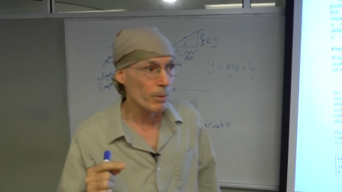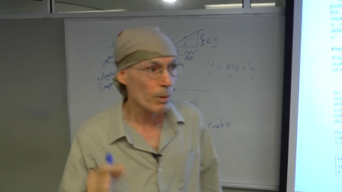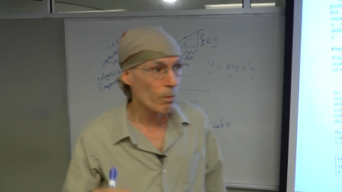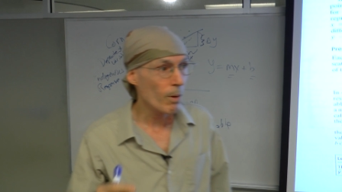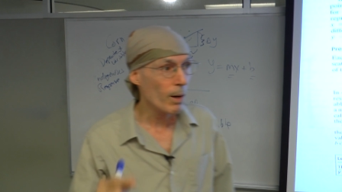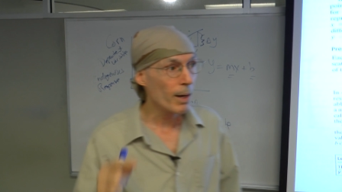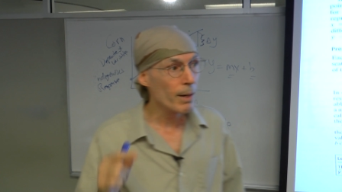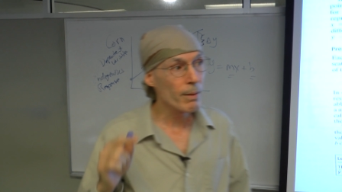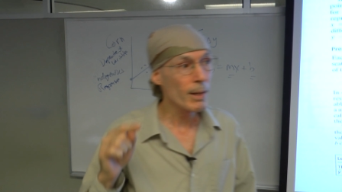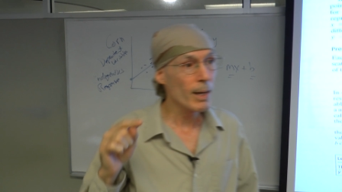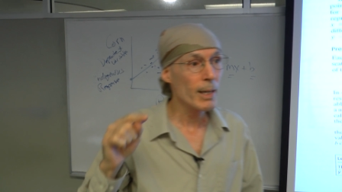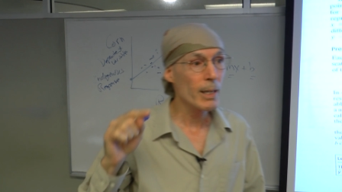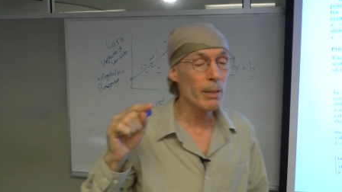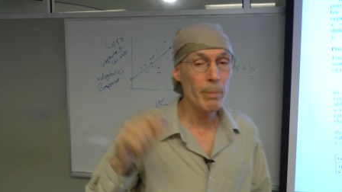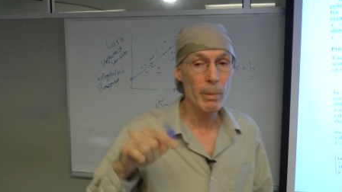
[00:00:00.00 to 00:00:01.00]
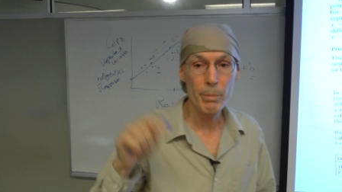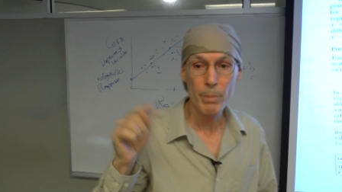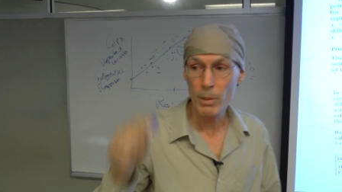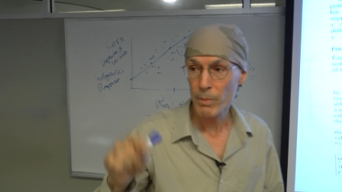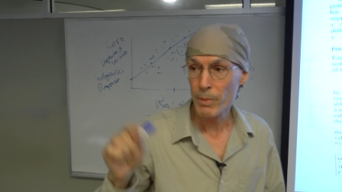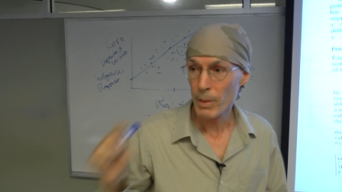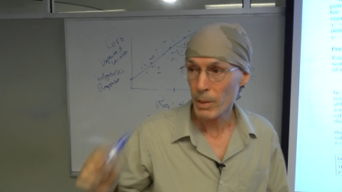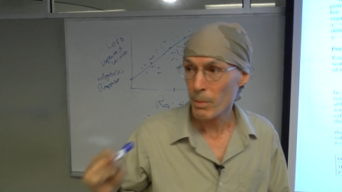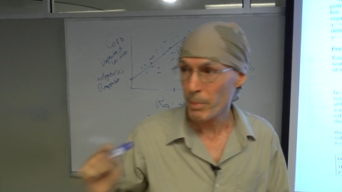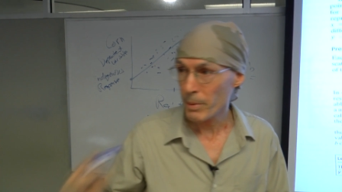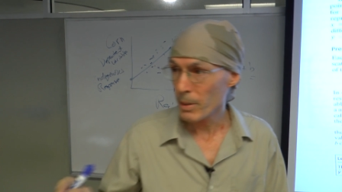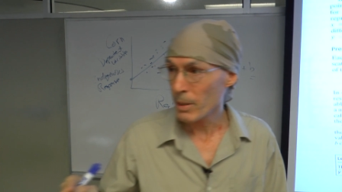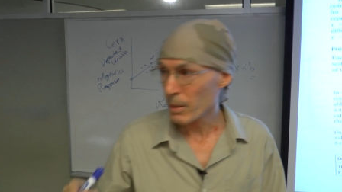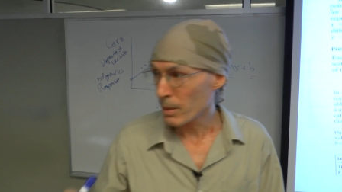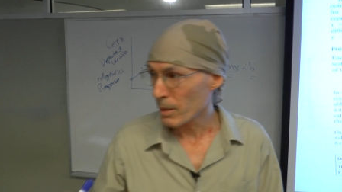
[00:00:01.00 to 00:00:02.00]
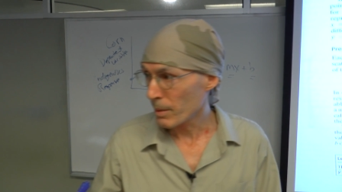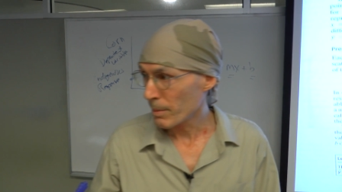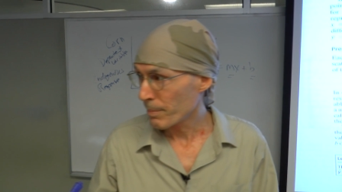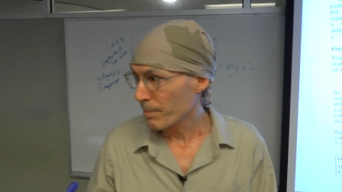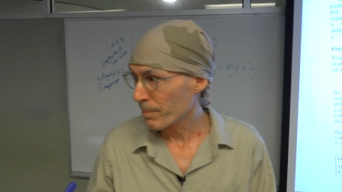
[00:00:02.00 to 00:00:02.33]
for y are not going to be perfectly predicted.